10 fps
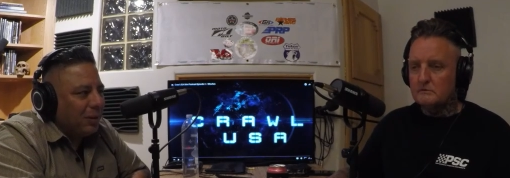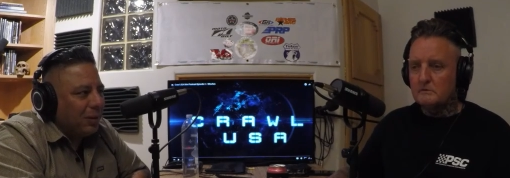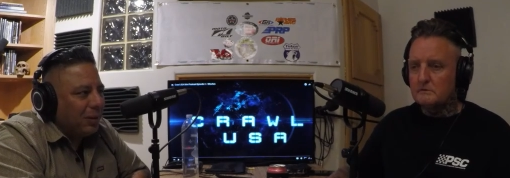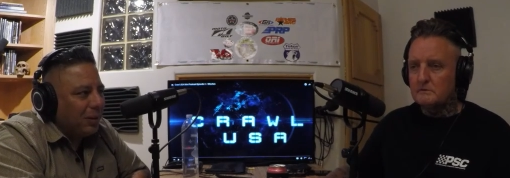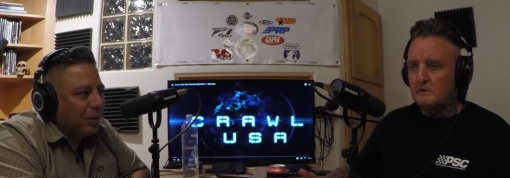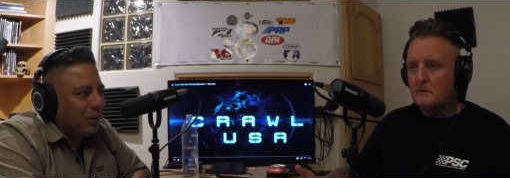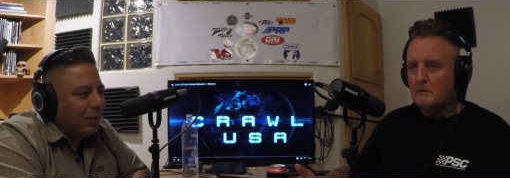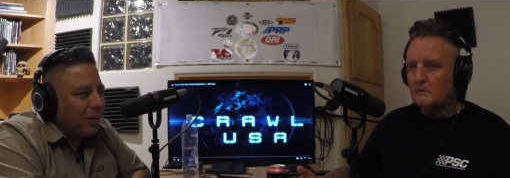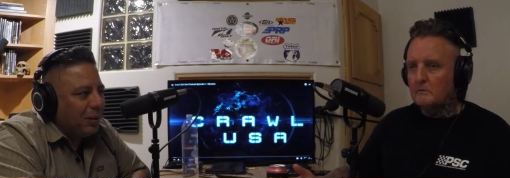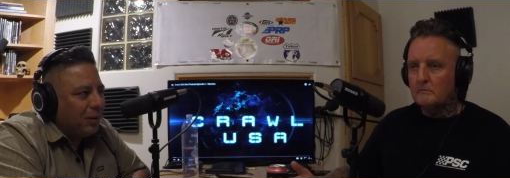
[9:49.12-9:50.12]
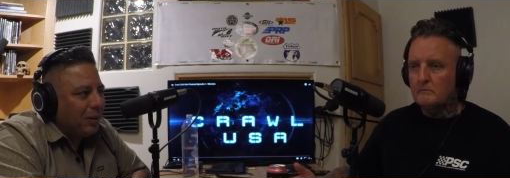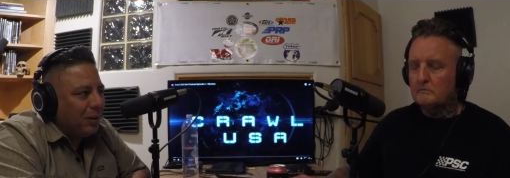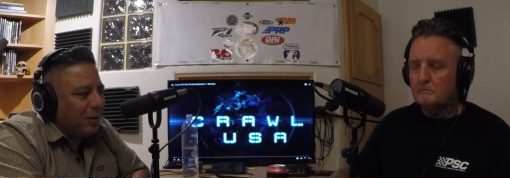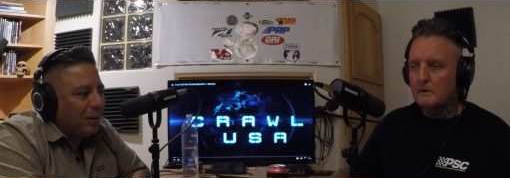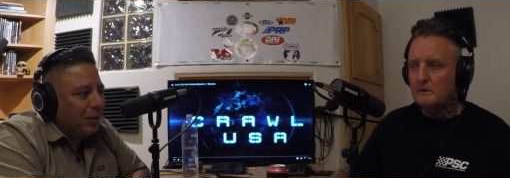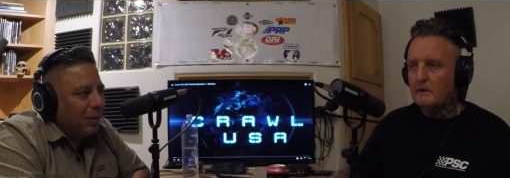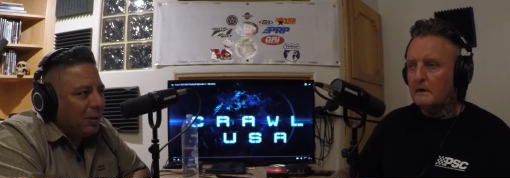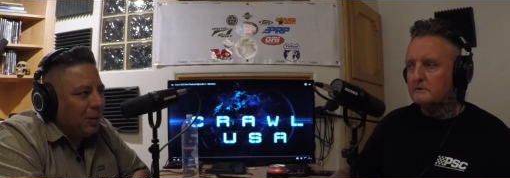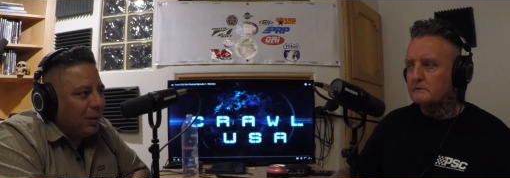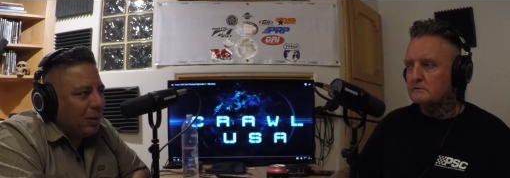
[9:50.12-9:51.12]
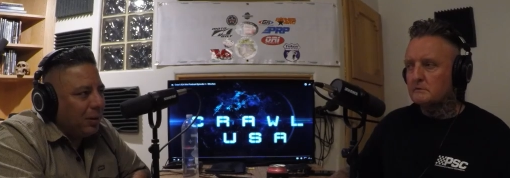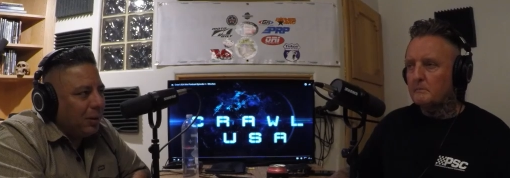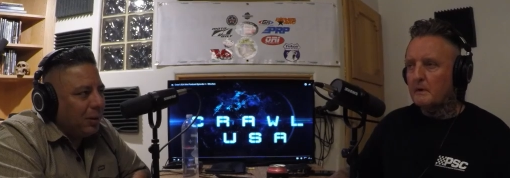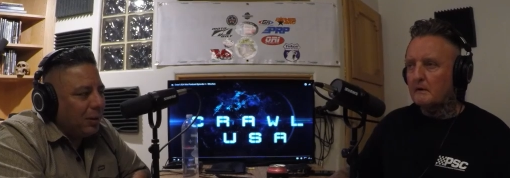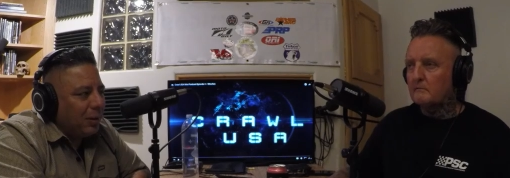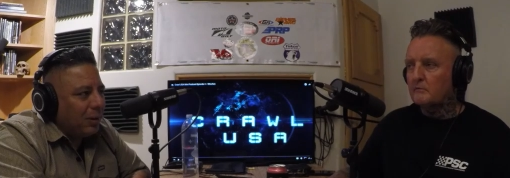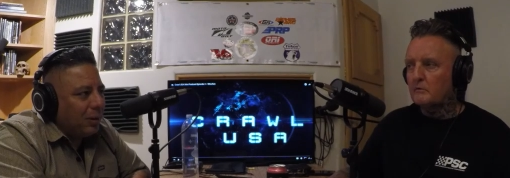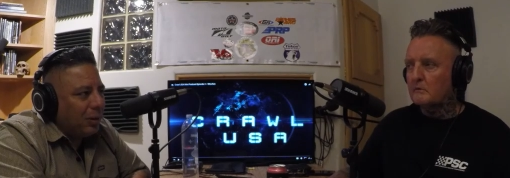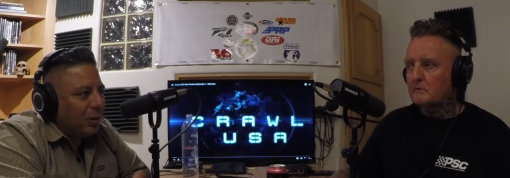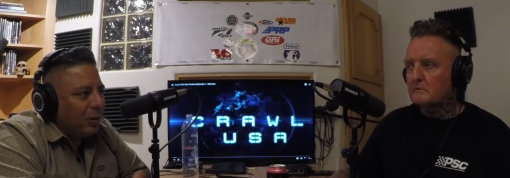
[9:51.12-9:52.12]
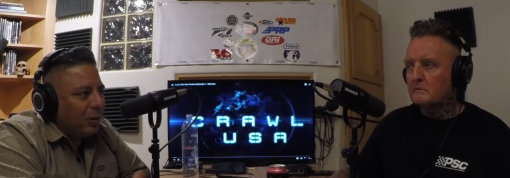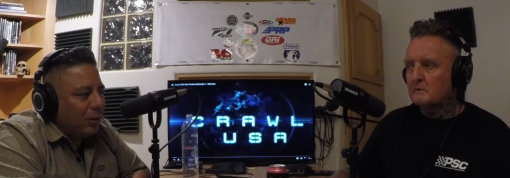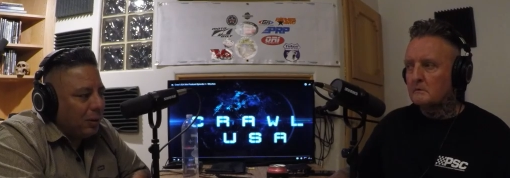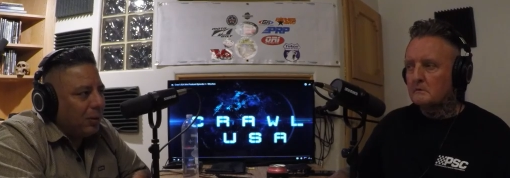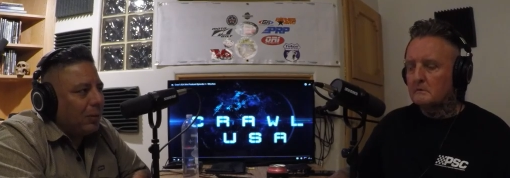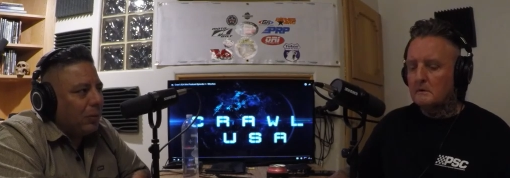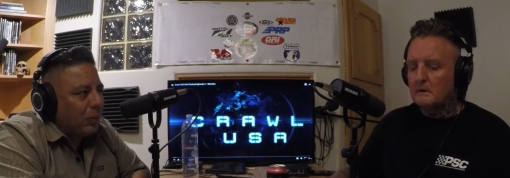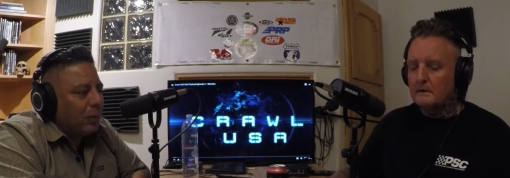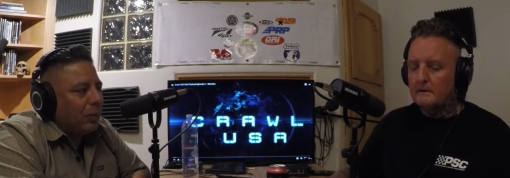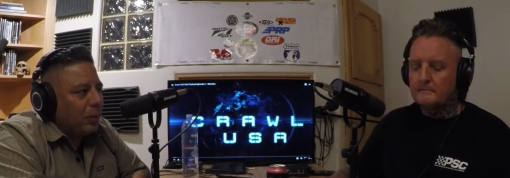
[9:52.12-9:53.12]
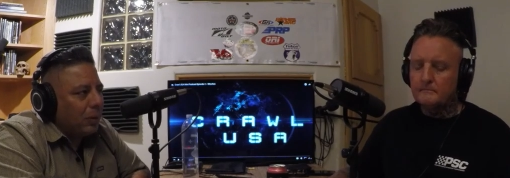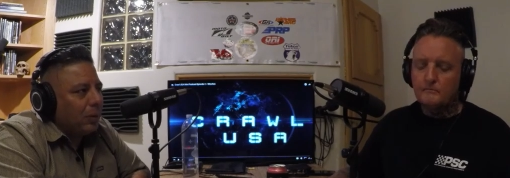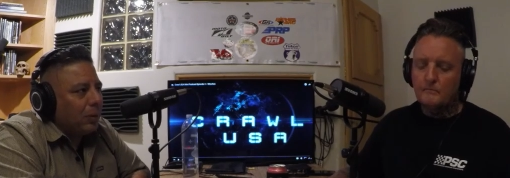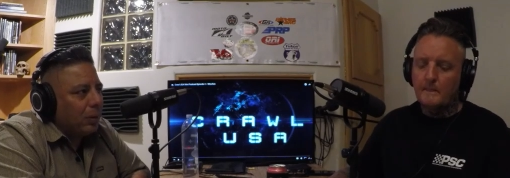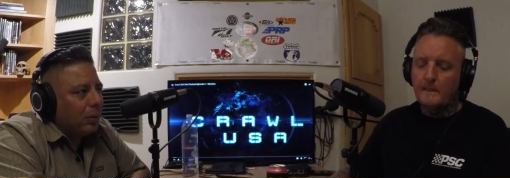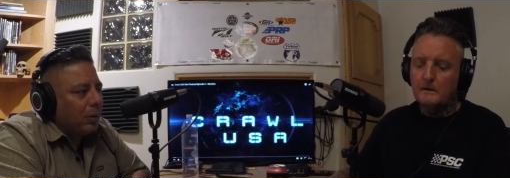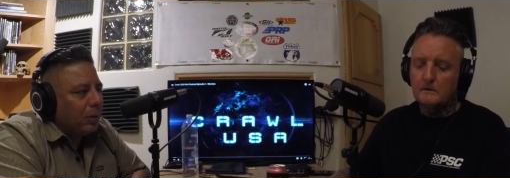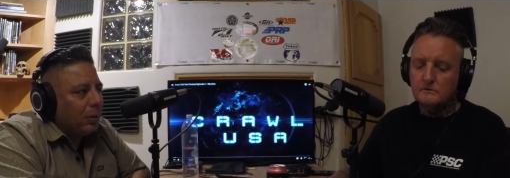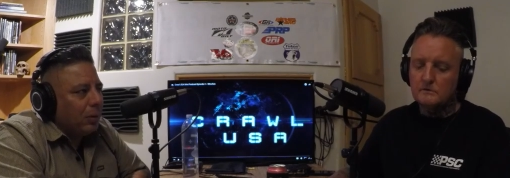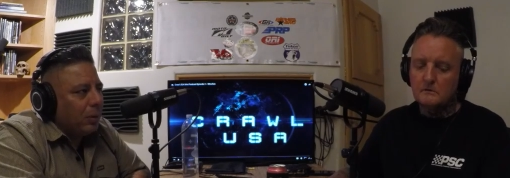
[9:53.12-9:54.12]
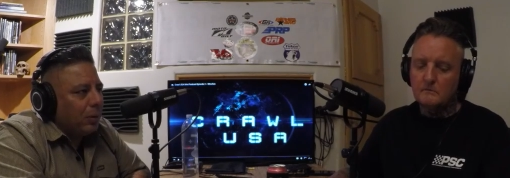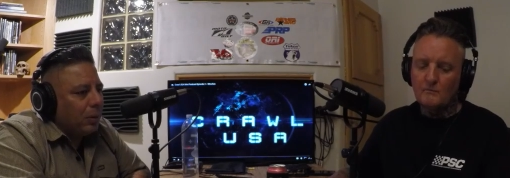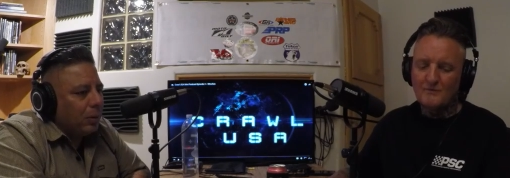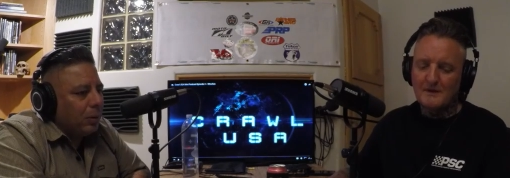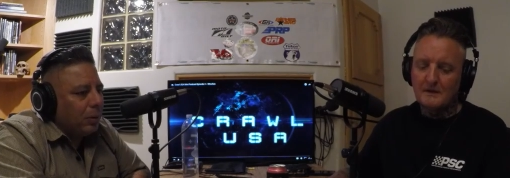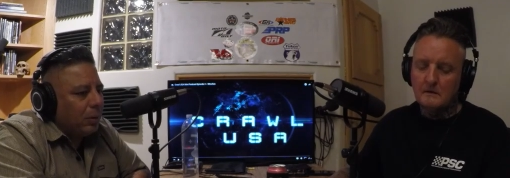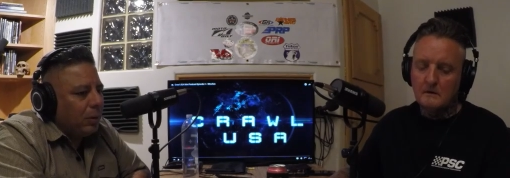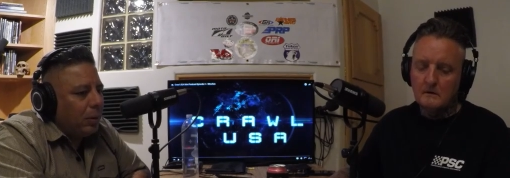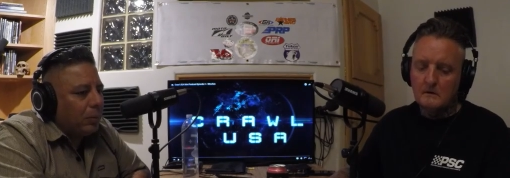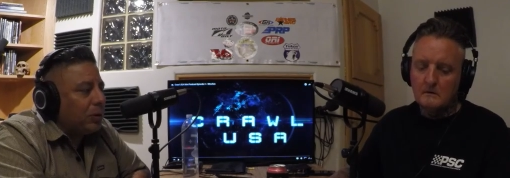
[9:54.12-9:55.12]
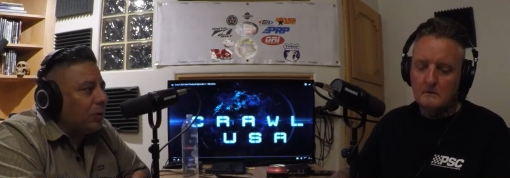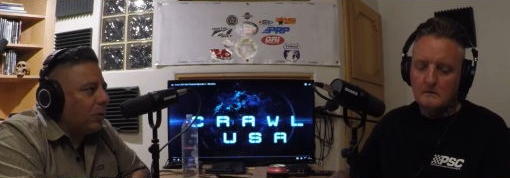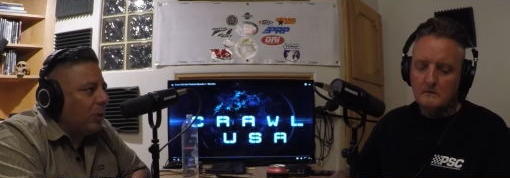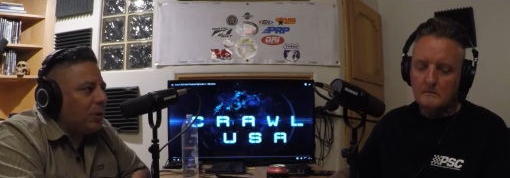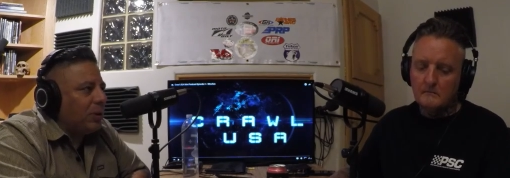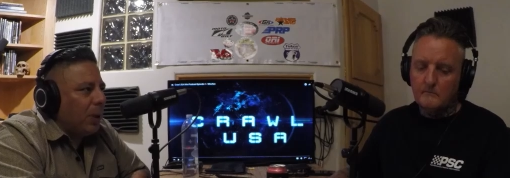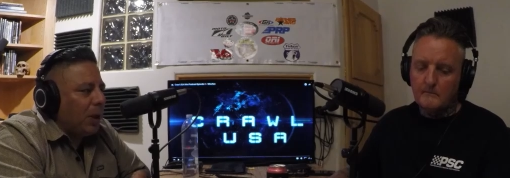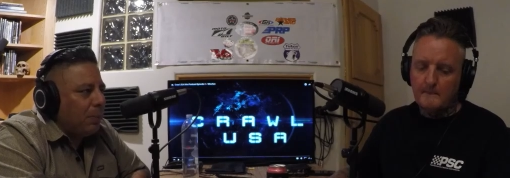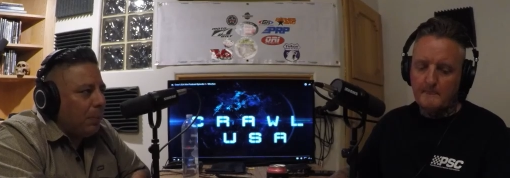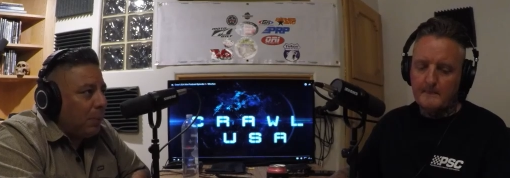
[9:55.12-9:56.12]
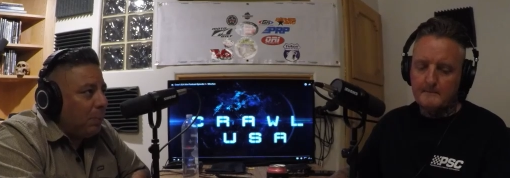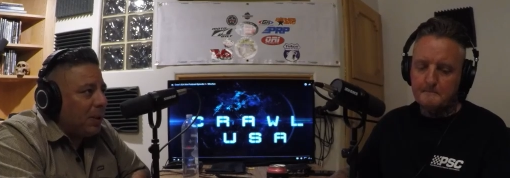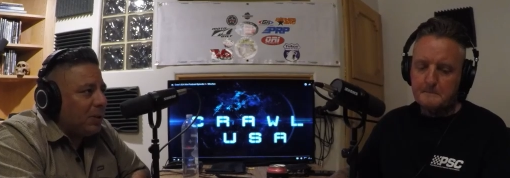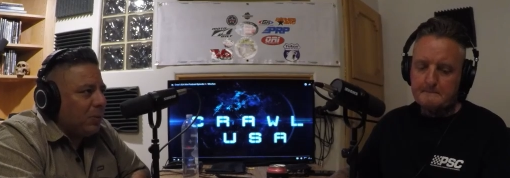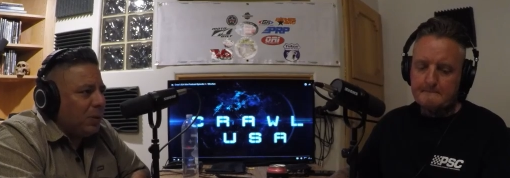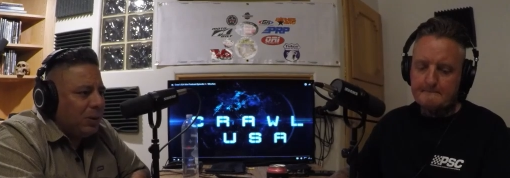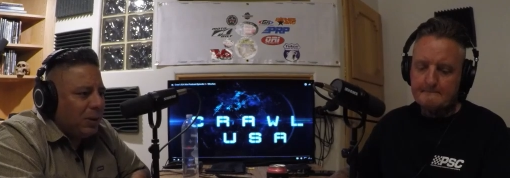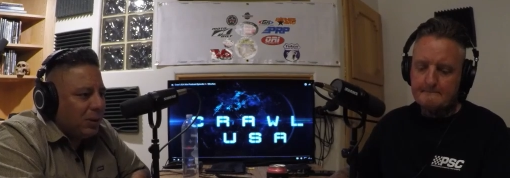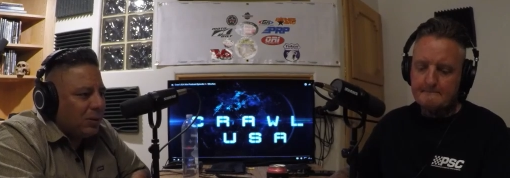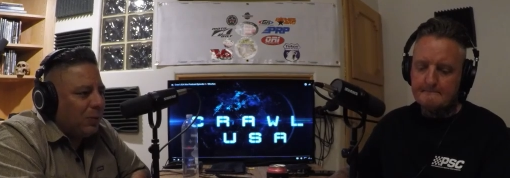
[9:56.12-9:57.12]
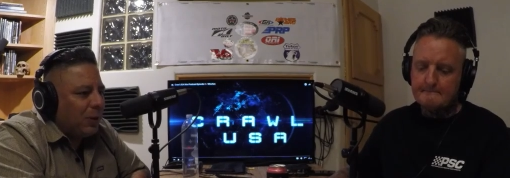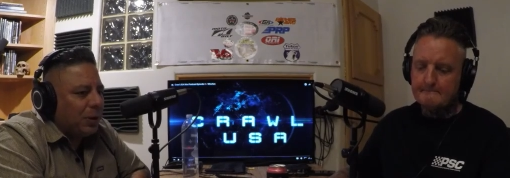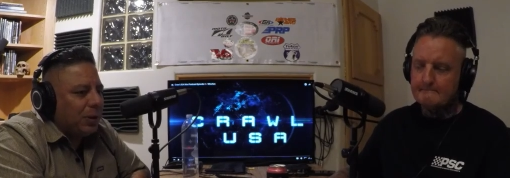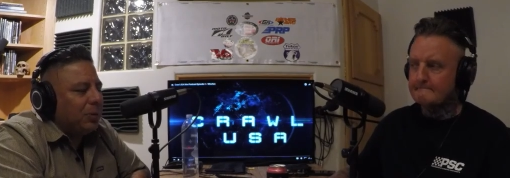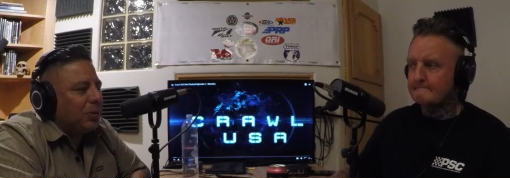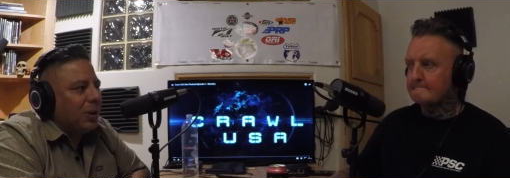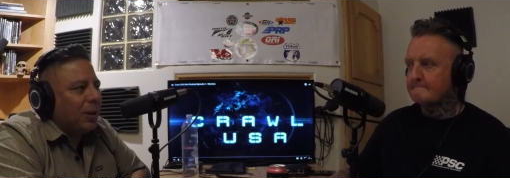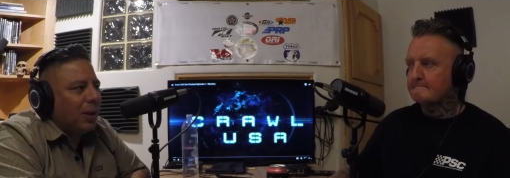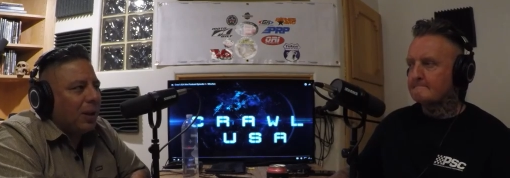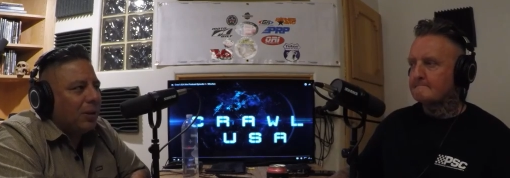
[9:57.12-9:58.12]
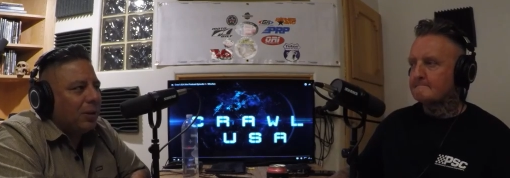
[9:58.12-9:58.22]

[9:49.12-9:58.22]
Speaker 1: there's no interaction, there's no back and forth, um, you know, so. Yeah,
Speaker 2: which is crazy. My my best one is very loose like that.